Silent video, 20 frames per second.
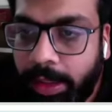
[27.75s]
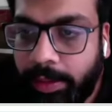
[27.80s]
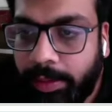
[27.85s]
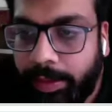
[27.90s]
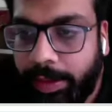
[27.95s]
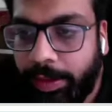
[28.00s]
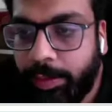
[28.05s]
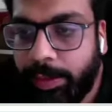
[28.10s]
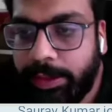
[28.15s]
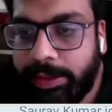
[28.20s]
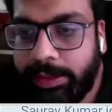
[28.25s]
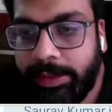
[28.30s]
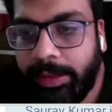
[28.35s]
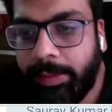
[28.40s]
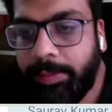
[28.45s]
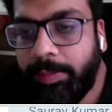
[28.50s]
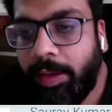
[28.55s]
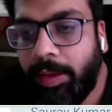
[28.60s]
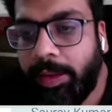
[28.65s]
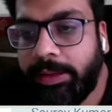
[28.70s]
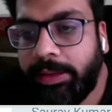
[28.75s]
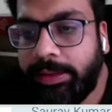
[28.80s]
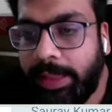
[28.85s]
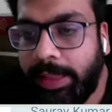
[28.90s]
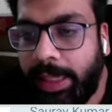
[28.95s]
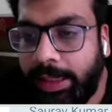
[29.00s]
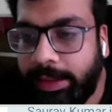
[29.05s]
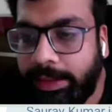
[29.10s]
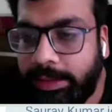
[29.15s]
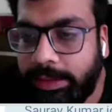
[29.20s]
You will see a box
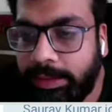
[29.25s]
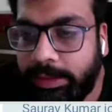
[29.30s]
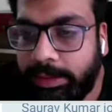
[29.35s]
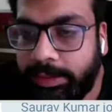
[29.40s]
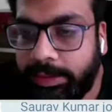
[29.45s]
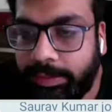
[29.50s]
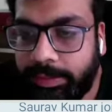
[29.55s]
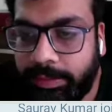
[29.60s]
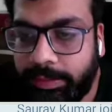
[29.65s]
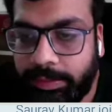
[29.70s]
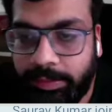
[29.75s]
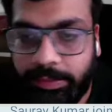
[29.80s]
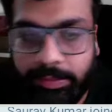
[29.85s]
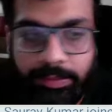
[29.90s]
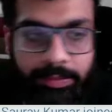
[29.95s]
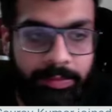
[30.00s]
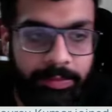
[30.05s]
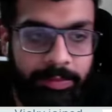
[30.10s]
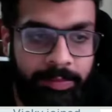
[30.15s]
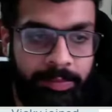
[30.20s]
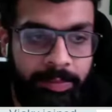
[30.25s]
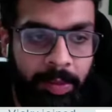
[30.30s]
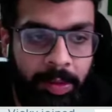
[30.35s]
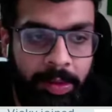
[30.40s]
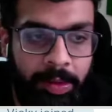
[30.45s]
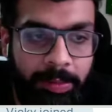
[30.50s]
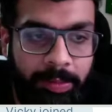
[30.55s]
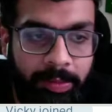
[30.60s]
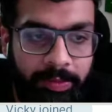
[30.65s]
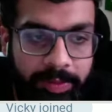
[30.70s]
at the
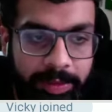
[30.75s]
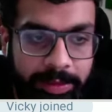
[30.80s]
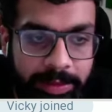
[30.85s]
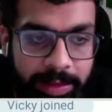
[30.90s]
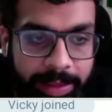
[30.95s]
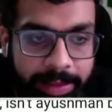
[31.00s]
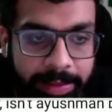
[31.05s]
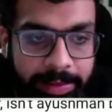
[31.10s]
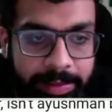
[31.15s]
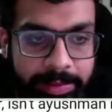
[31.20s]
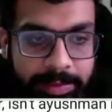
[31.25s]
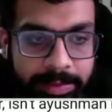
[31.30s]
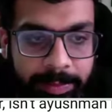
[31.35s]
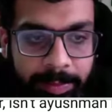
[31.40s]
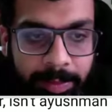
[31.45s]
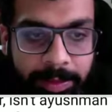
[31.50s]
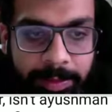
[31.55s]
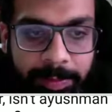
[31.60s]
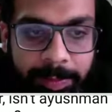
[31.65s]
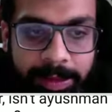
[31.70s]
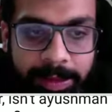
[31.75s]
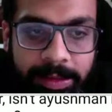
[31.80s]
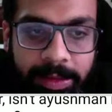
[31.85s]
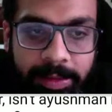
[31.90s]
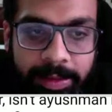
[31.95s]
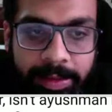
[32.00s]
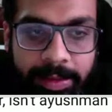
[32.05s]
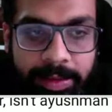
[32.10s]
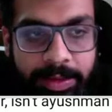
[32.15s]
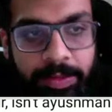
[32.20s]
bottom of the slide. This is about special
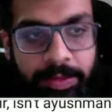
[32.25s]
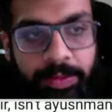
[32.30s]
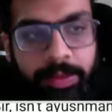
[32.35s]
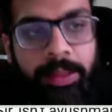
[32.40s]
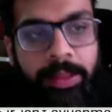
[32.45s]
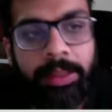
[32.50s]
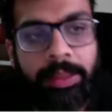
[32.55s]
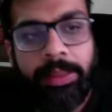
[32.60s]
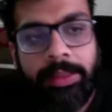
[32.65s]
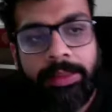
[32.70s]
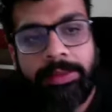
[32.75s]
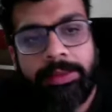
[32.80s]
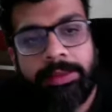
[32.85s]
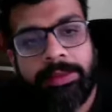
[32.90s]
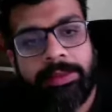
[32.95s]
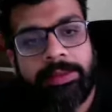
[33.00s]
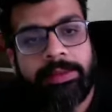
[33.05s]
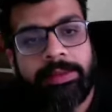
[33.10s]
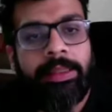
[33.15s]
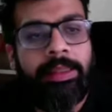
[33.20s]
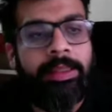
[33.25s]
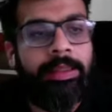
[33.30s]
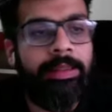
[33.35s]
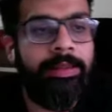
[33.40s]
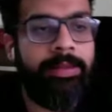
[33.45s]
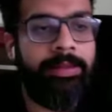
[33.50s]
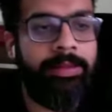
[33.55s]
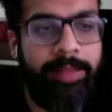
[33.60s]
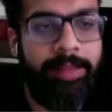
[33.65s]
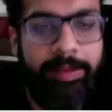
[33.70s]
rates. So this
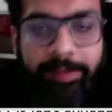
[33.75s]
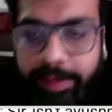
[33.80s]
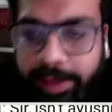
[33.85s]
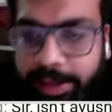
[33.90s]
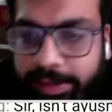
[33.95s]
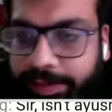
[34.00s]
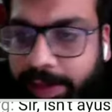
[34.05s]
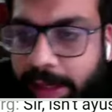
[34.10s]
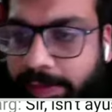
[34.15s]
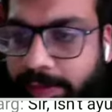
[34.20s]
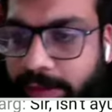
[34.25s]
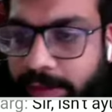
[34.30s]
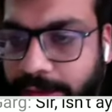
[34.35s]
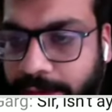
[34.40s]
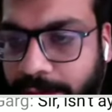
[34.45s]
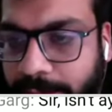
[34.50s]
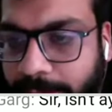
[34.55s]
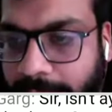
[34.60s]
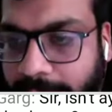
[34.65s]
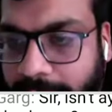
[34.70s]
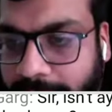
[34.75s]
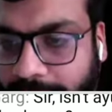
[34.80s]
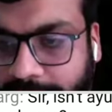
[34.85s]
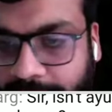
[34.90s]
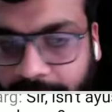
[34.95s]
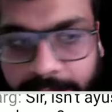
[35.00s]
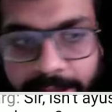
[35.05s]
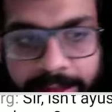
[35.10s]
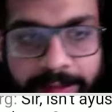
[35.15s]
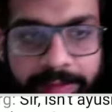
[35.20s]
75 is to
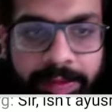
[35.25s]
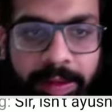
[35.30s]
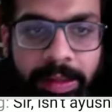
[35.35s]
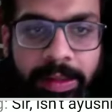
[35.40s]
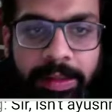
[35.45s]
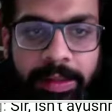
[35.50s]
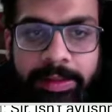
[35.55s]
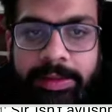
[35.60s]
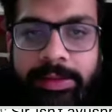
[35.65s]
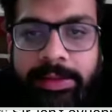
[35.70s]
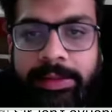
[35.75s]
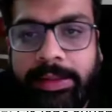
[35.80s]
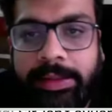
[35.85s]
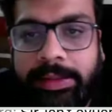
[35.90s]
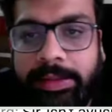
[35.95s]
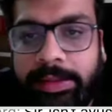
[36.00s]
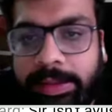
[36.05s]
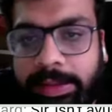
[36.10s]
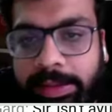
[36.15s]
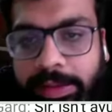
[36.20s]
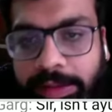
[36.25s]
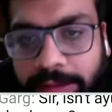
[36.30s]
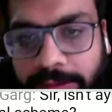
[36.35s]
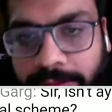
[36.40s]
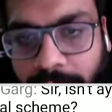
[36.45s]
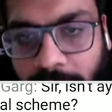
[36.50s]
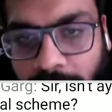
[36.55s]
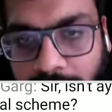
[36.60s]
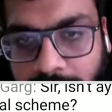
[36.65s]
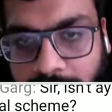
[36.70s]
25, this 60 is to
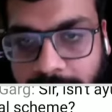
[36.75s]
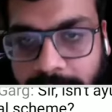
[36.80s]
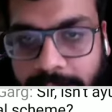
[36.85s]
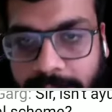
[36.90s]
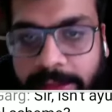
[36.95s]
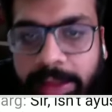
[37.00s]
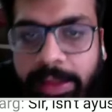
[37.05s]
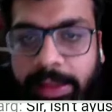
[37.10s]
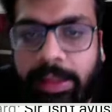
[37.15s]
40,